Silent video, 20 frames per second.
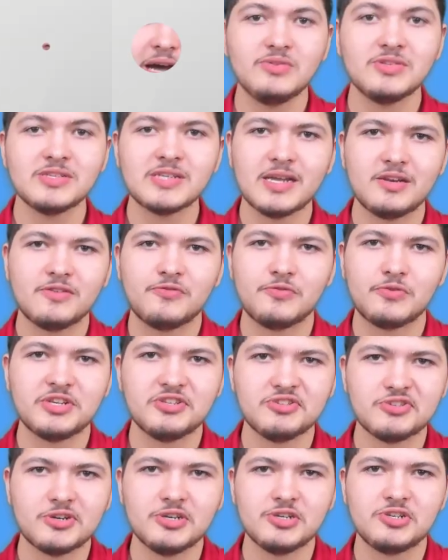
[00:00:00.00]
Outside of
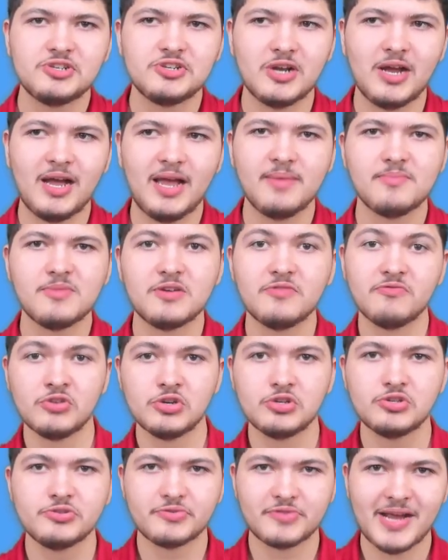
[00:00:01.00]
research, I'm a
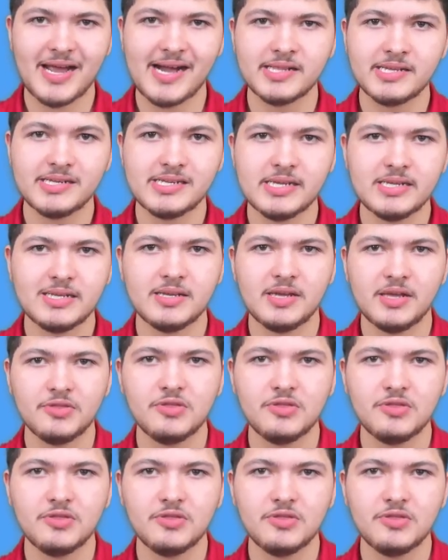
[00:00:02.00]
virtual reality